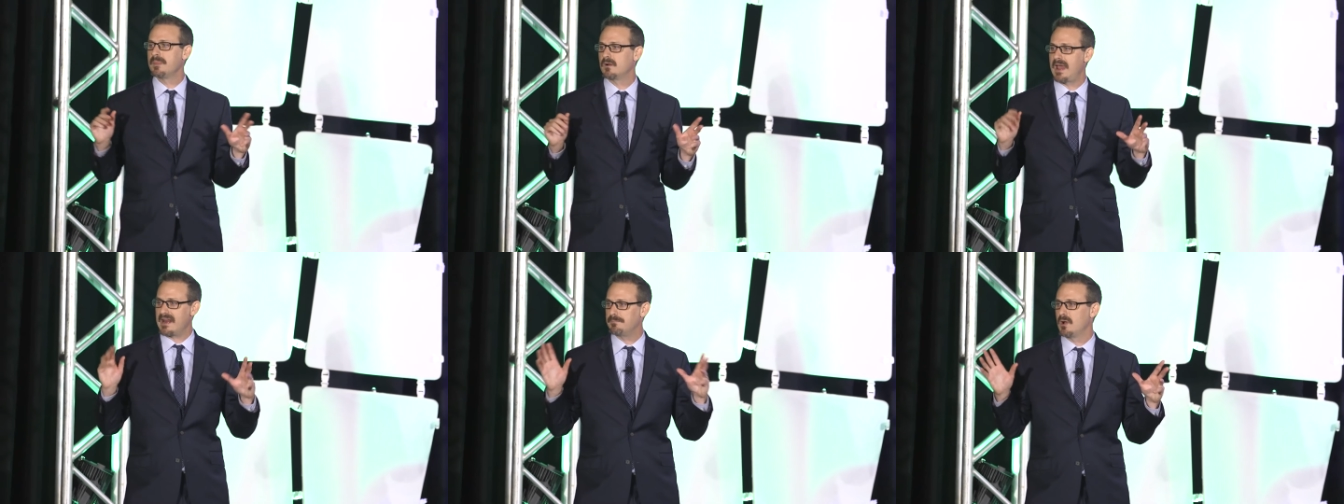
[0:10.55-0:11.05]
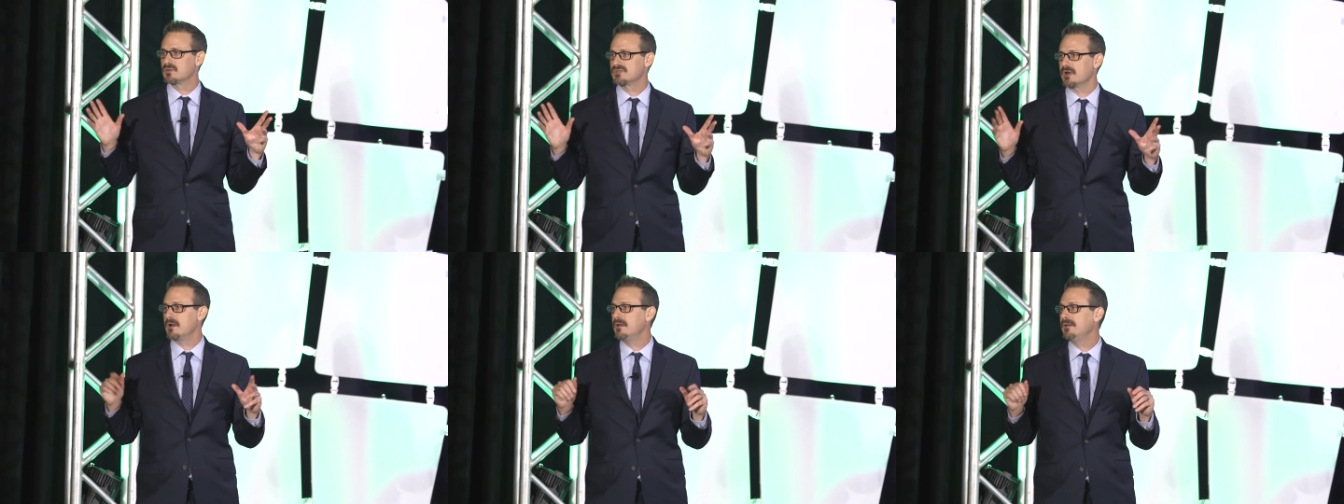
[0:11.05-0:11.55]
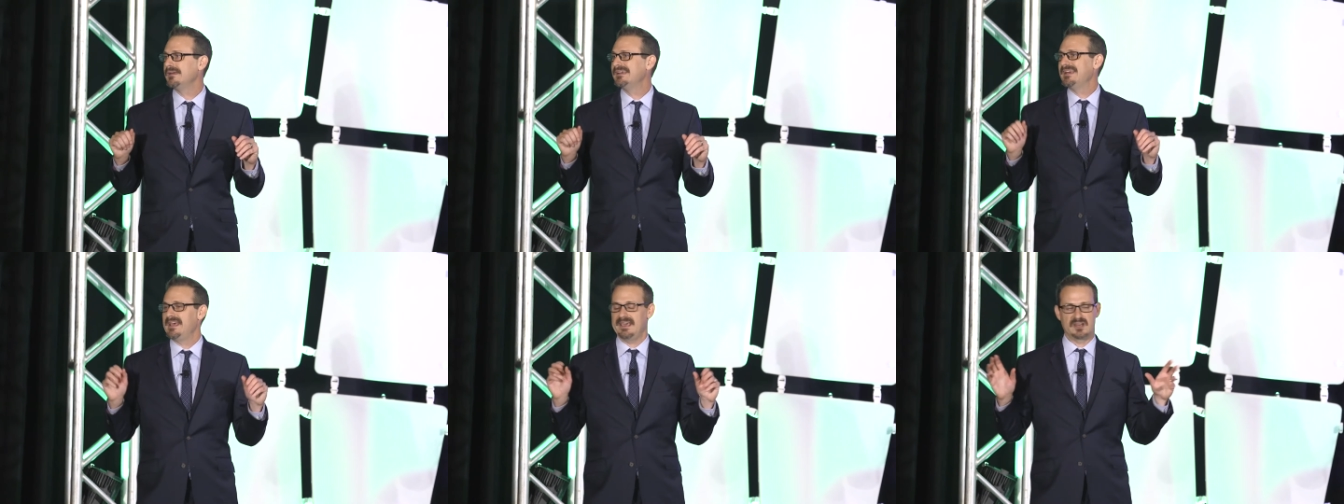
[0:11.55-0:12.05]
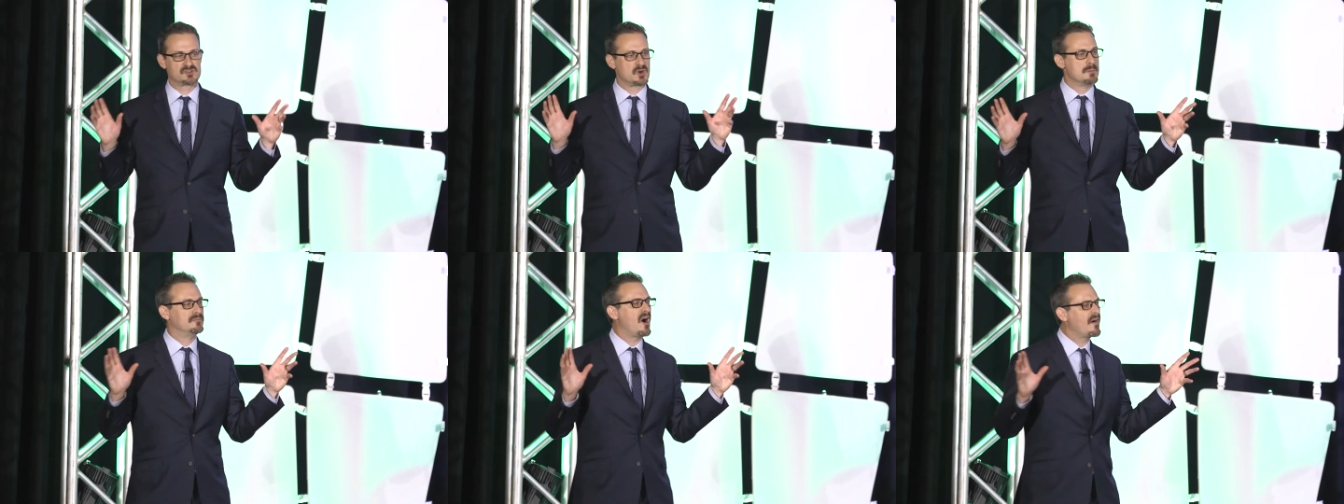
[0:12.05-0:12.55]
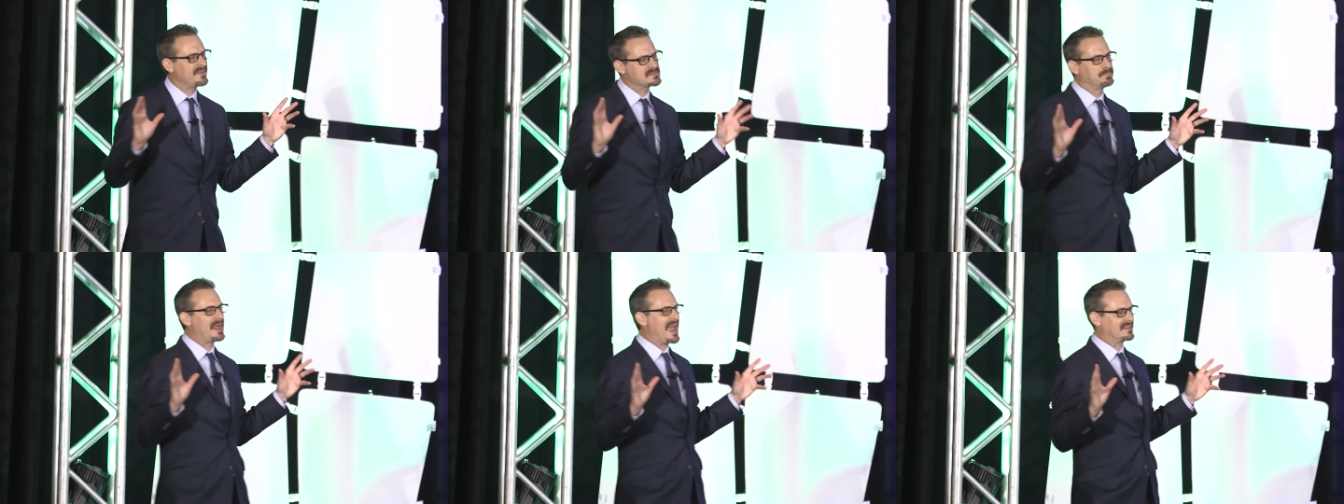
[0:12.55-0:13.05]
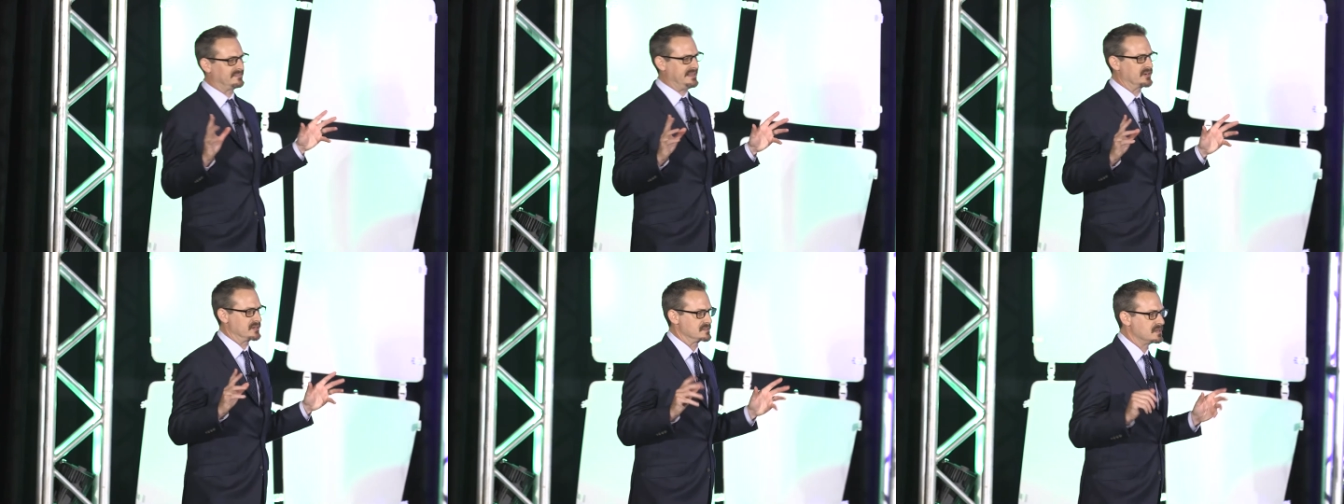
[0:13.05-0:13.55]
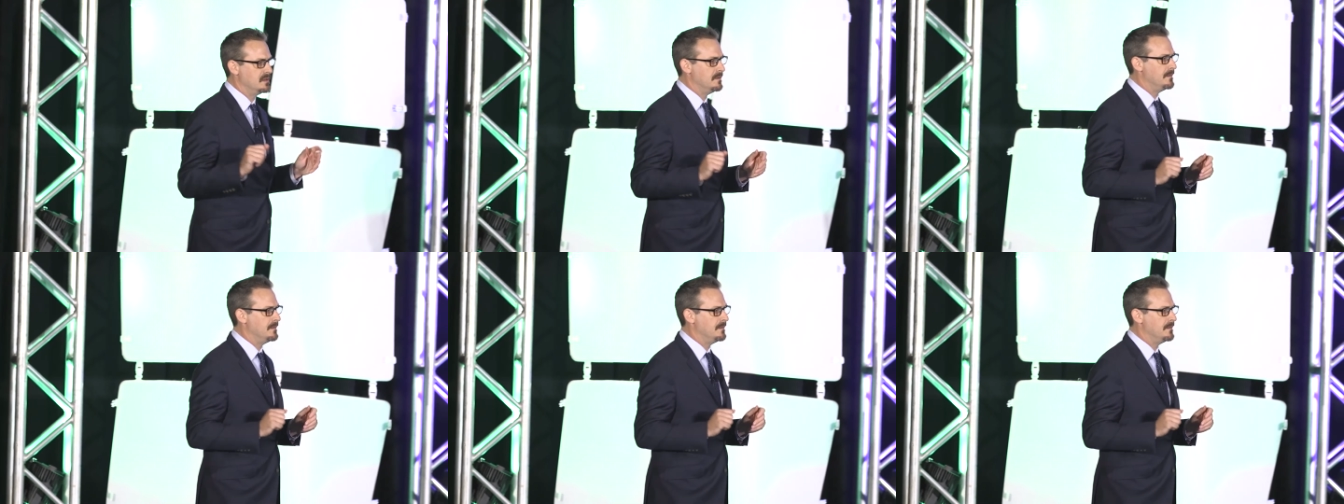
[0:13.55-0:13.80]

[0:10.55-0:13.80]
or had a poster, in his room of all these black leaders.